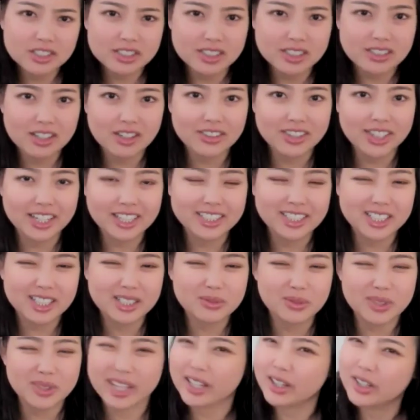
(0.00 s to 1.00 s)
us on
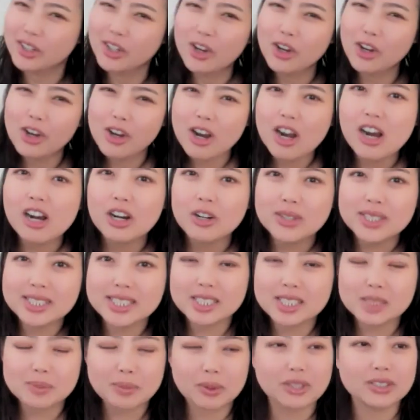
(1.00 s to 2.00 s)
LinkedIn, we're like, who is
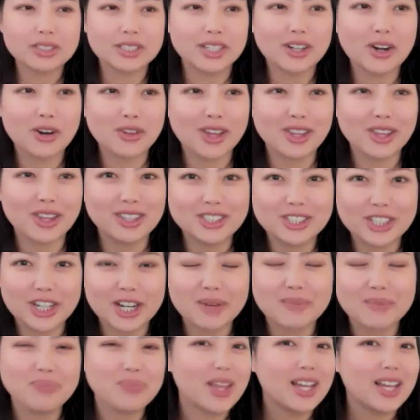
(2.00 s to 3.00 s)
this person? Are they
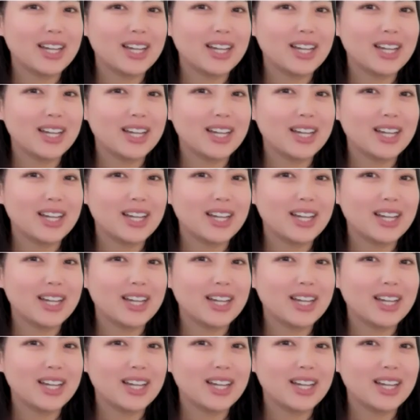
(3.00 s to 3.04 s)
legit?